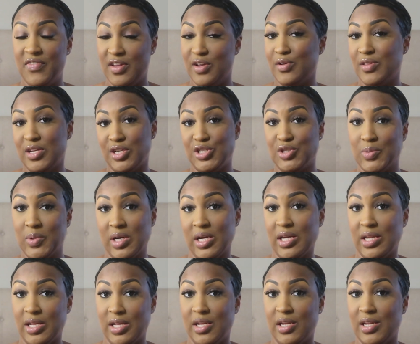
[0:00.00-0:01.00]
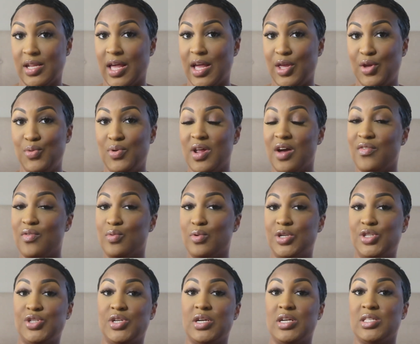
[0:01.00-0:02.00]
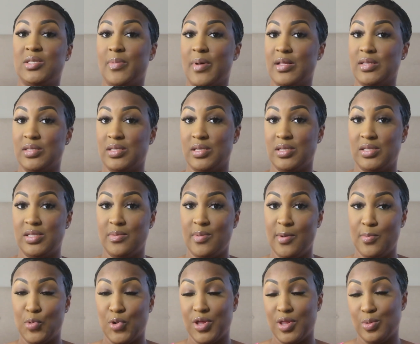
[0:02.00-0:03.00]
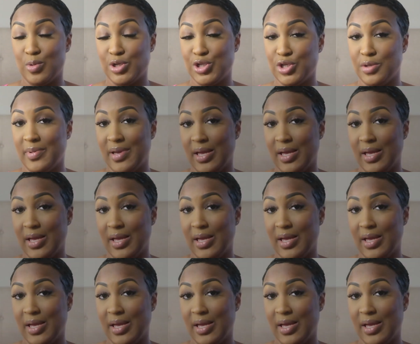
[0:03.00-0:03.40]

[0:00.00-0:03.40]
field that you're working in like you never want your expenses to be more than what